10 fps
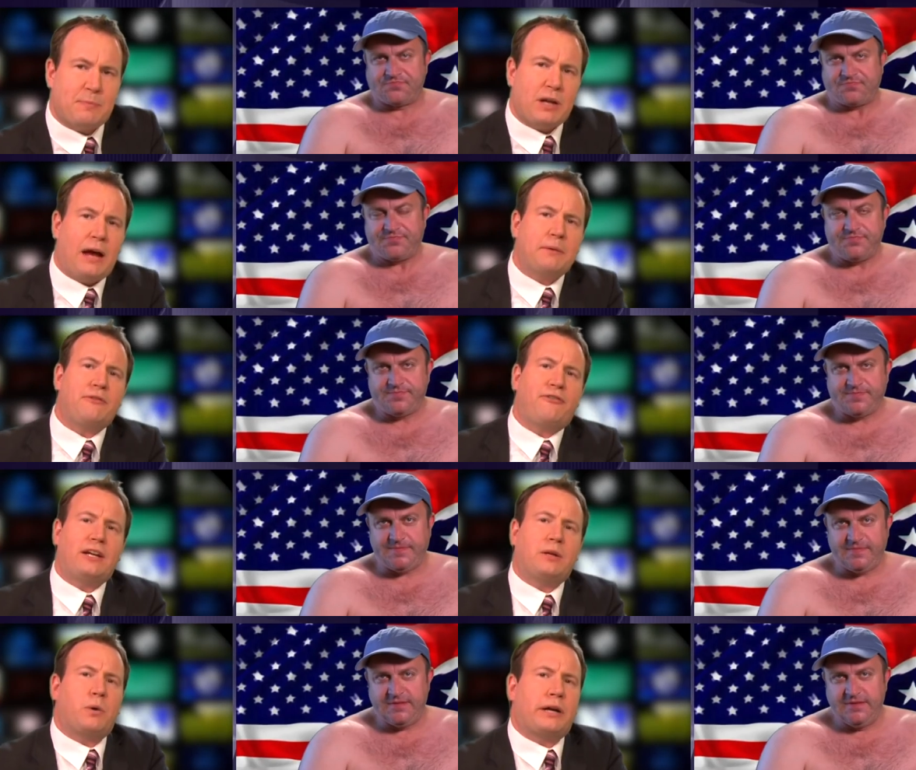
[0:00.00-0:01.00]
Speaker 1: but how are you
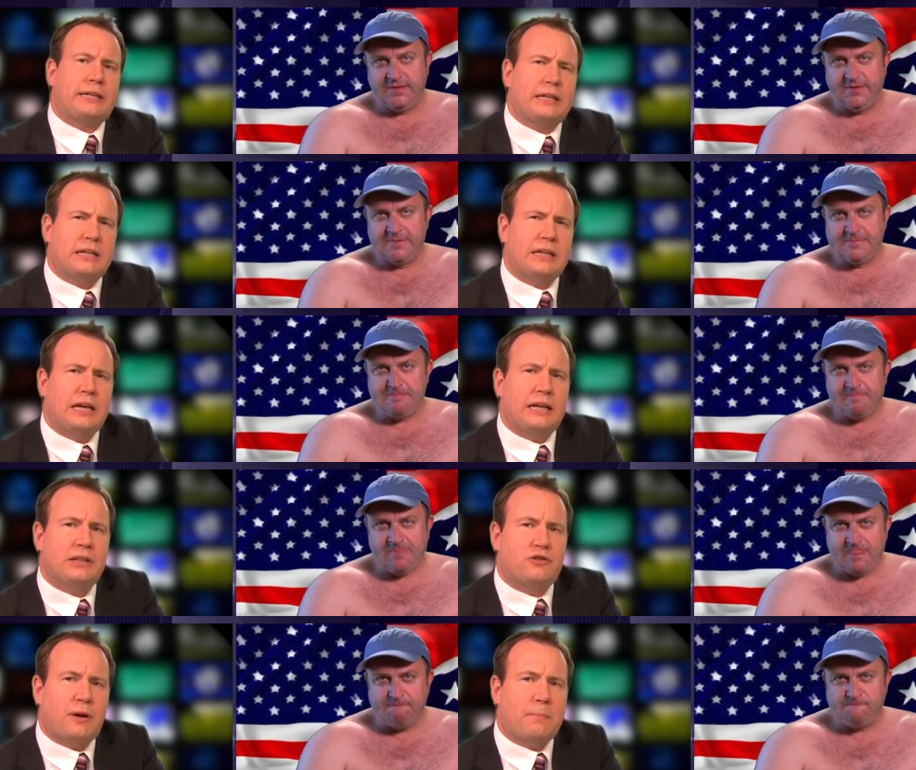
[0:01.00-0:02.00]
finding working
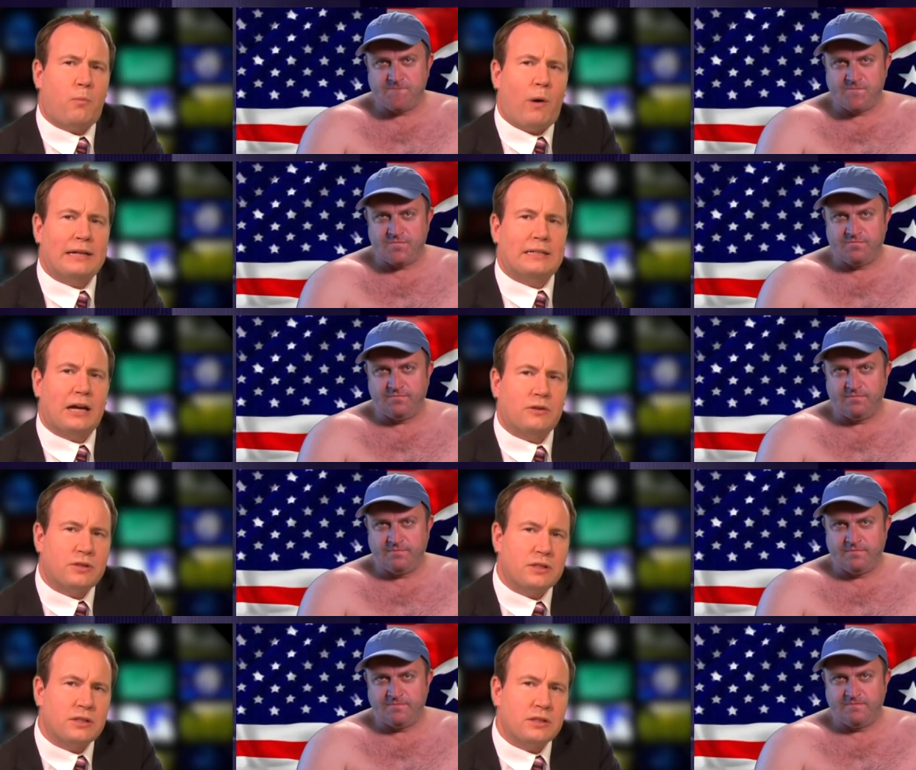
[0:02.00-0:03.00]
in the Trump White
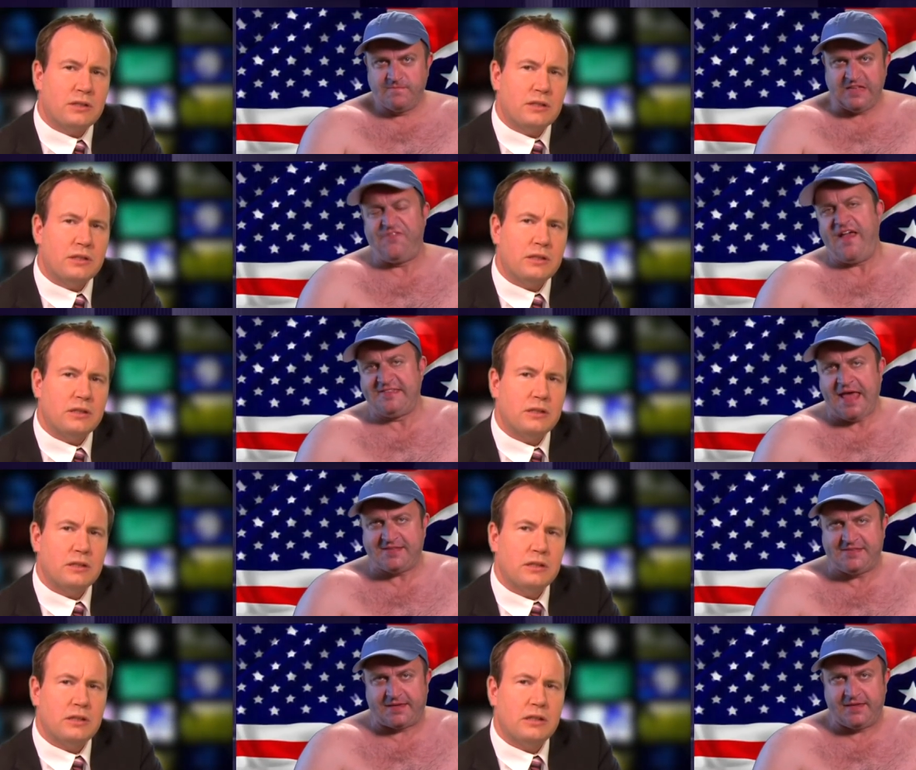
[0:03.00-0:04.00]
House? It's
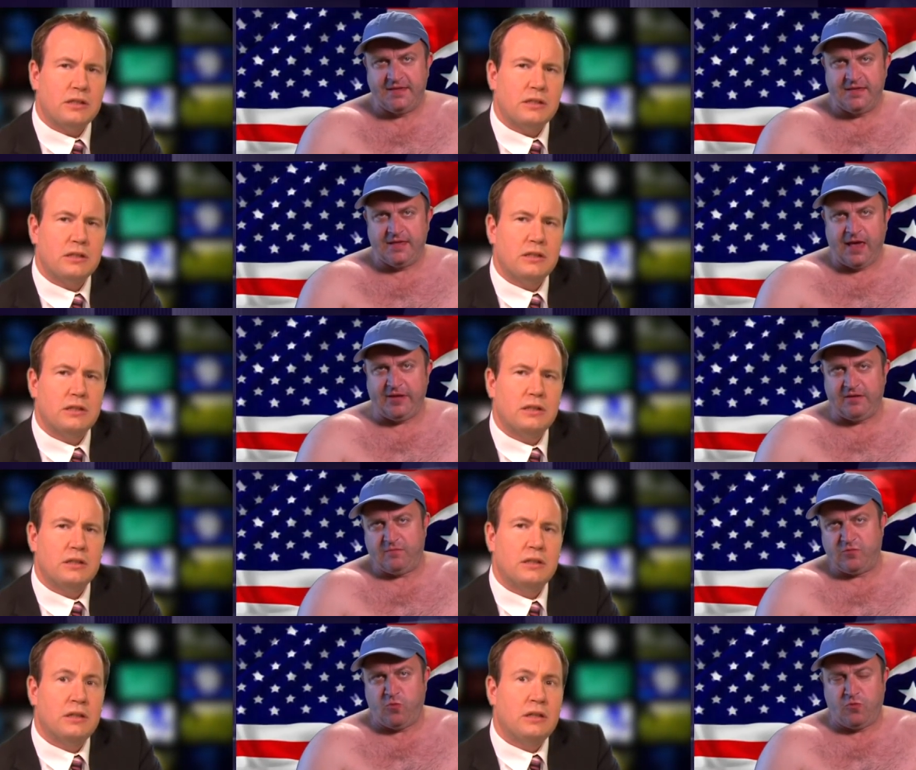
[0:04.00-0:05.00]
fantastic. I
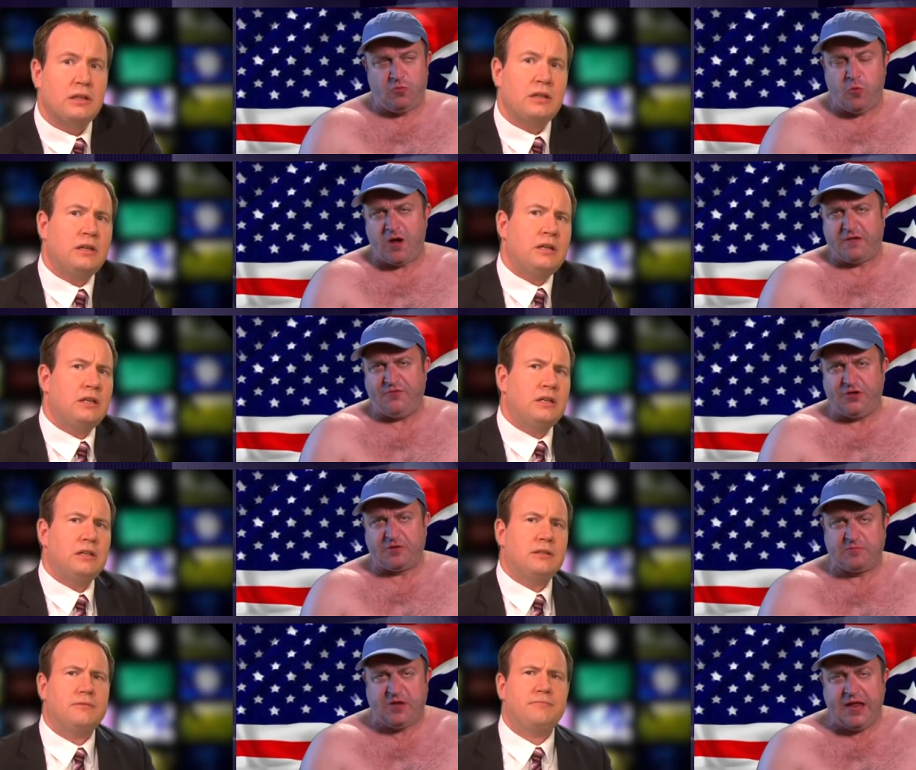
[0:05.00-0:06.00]
mean, working for
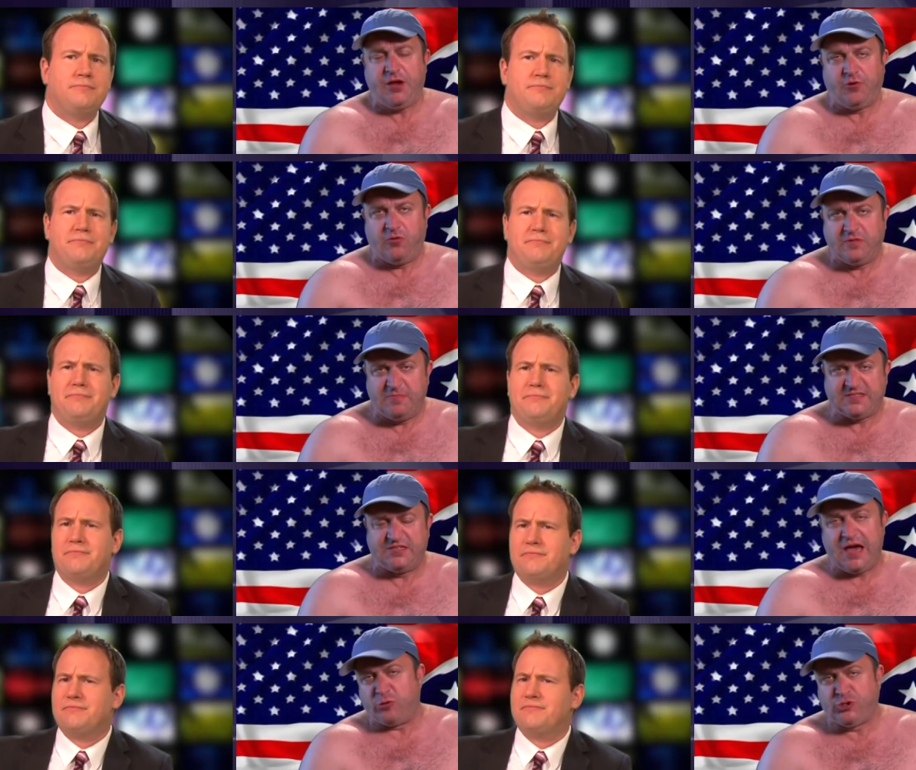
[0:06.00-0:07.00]
your hero,
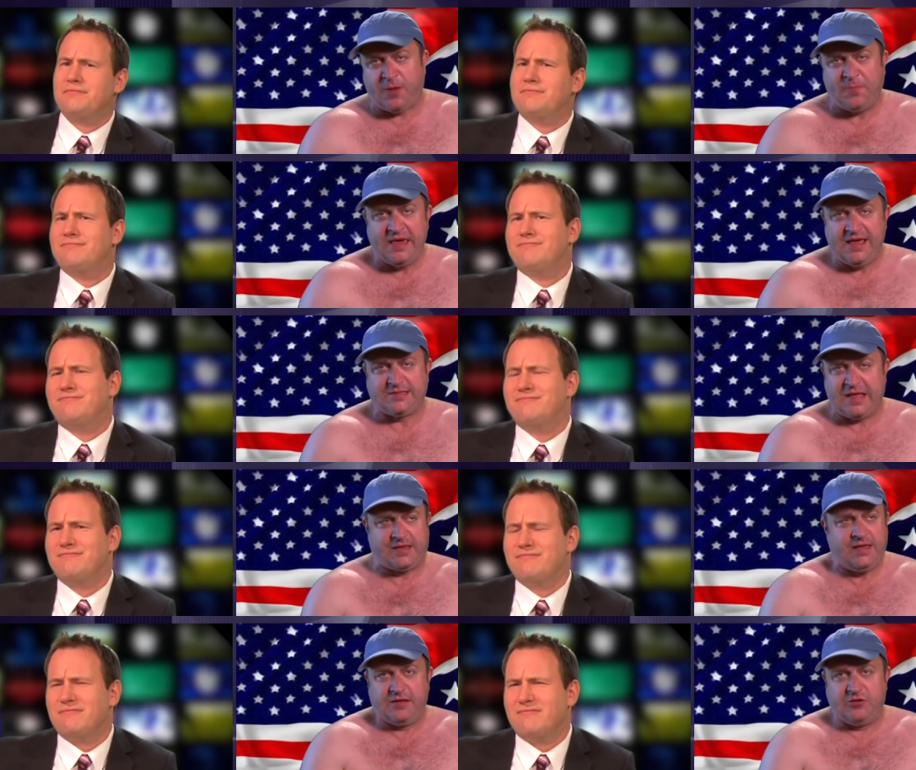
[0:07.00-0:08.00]
Mr. Donald Trump, it's
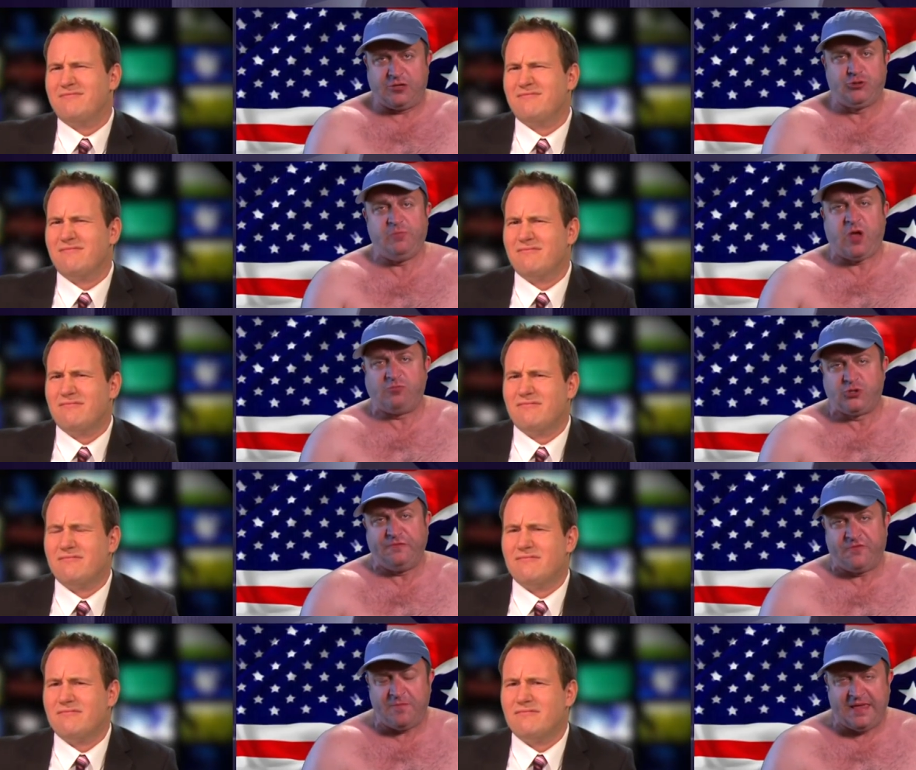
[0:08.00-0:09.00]
like a dream come
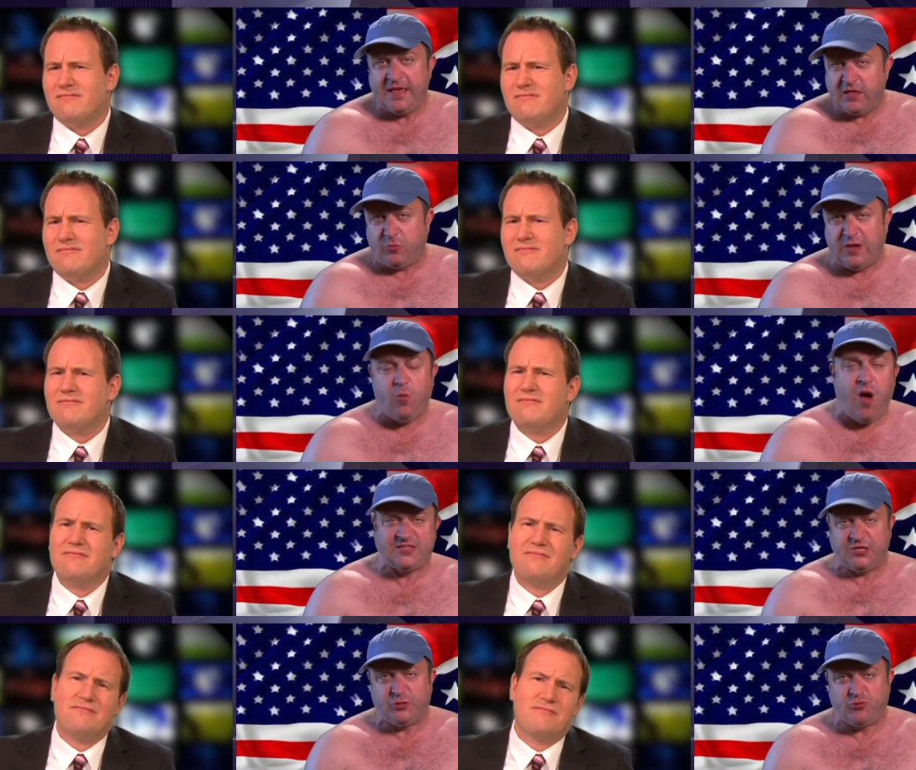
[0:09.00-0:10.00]
true for me. When he
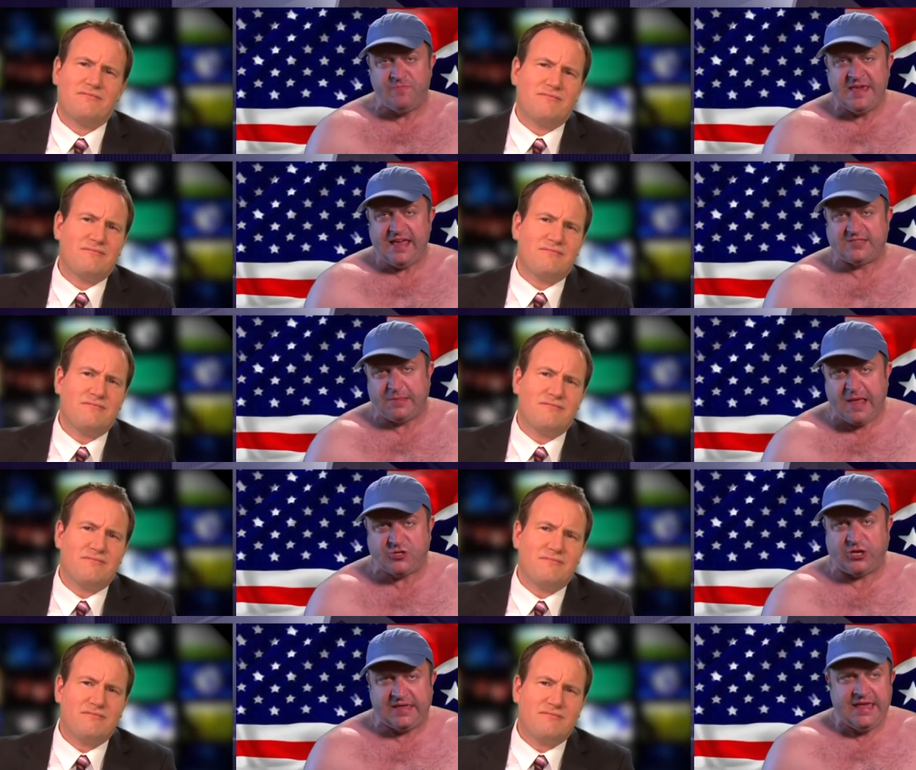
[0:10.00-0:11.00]
walks into the room, it's
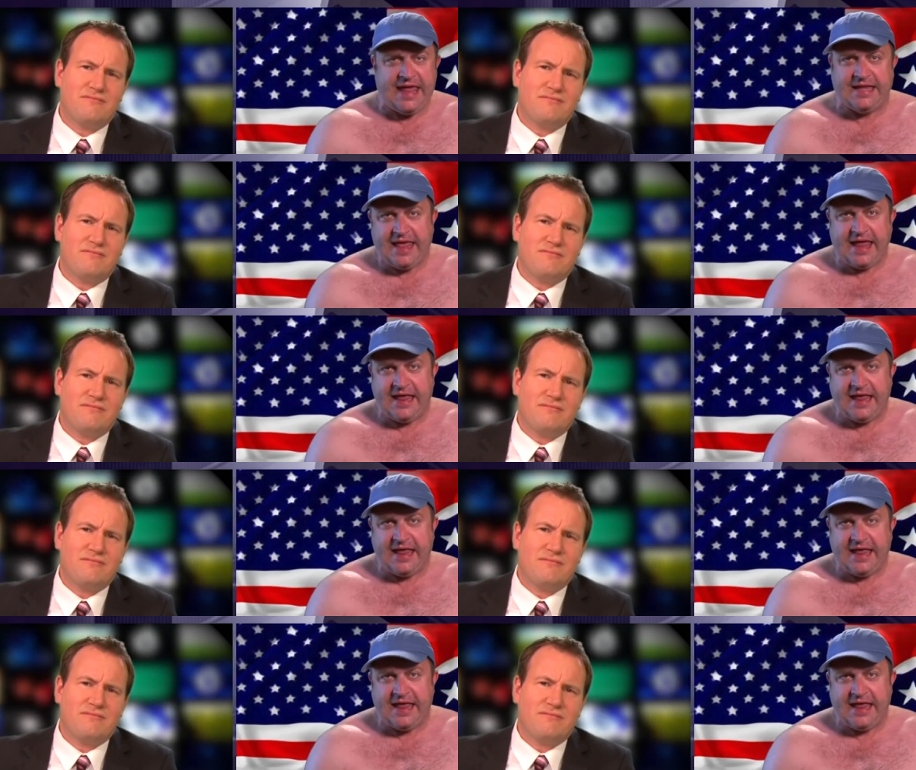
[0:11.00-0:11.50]
electric. And